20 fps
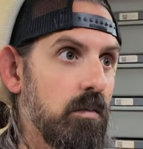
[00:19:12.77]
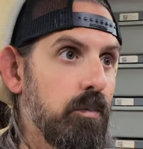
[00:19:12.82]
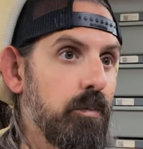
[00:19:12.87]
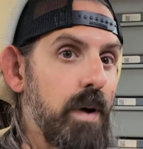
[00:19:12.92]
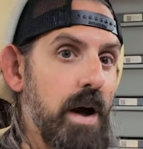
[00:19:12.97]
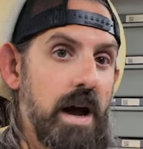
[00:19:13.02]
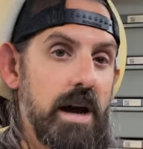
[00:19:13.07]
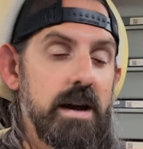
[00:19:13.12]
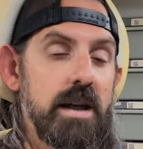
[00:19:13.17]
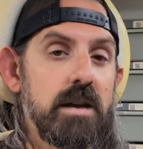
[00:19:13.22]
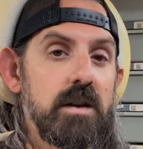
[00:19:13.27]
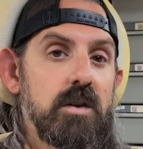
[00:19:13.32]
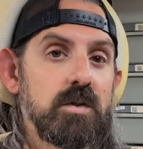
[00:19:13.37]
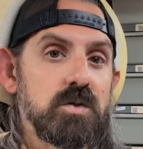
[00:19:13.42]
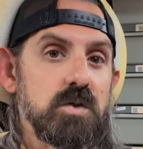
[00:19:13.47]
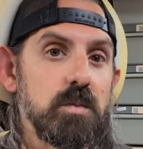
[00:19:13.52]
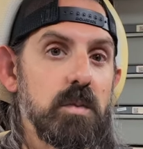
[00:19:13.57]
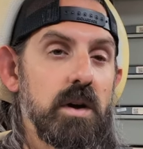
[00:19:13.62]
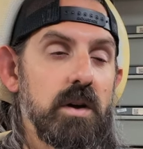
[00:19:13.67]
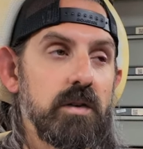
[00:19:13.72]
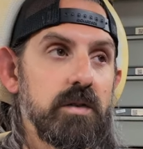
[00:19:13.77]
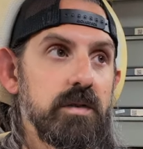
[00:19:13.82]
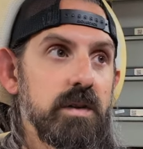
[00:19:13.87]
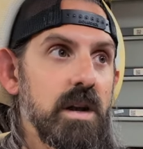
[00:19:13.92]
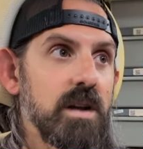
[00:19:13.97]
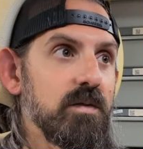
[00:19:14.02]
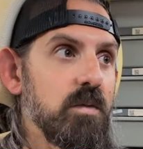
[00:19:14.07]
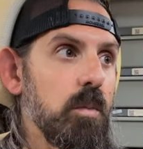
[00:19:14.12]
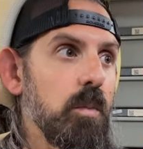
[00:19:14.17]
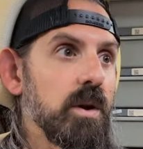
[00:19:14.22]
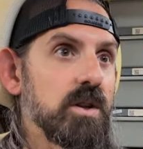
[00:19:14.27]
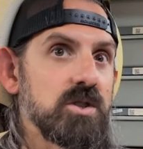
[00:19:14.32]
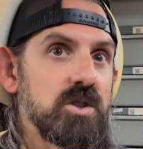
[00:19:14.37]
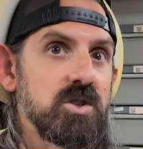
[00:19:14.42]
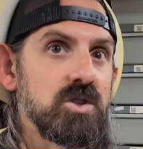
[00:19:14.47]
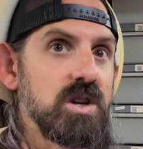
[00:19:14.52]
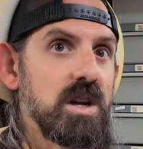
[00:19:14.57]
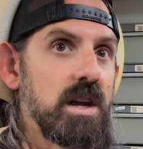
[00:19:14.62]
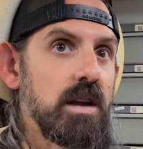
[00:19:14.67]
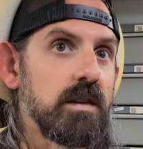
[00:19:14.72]
pied head ultramales that have a bunch of
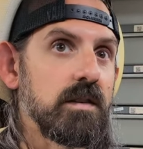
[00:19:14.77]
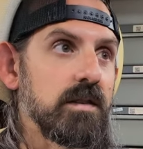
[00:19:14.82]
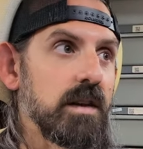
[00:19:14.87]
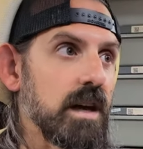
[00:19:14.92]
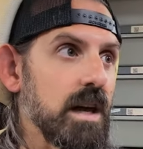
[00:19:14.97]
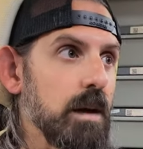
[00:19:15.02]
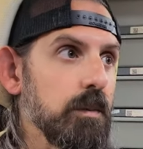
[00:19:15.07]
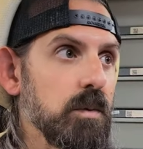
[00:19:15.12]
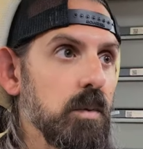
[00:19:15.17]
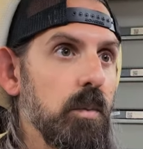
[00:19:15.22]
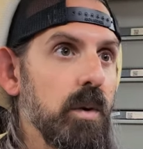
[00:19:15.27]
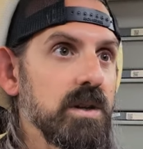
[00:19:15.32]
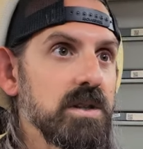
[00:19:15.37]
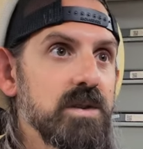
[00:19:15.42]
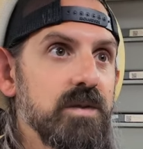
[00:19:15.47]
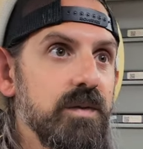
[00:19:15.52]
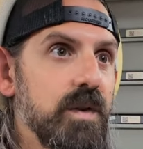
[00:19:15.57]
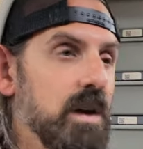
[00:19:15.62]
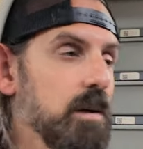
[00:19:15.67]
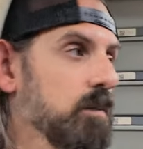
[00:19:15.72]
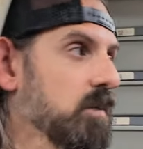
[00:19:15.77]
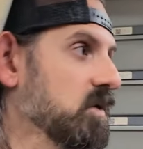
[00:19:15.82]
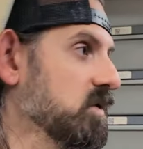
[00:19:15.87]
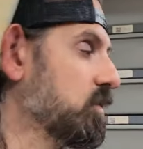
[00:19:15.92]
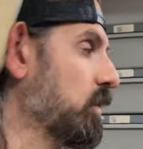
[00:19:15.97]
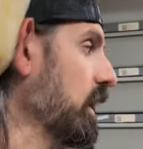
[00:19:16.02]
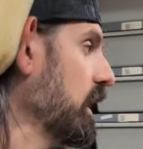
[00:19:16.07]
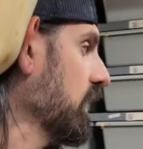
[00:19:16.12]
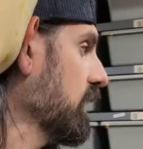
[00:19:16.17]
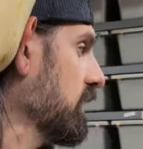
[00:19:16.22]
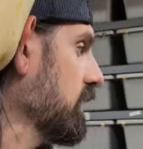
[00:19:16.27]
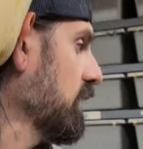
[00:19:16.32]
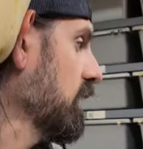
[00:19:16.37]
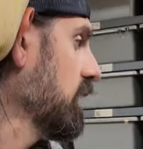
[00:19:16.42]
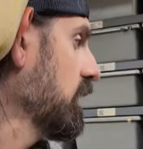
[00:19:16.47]
genes. I kept a bunch of females back. I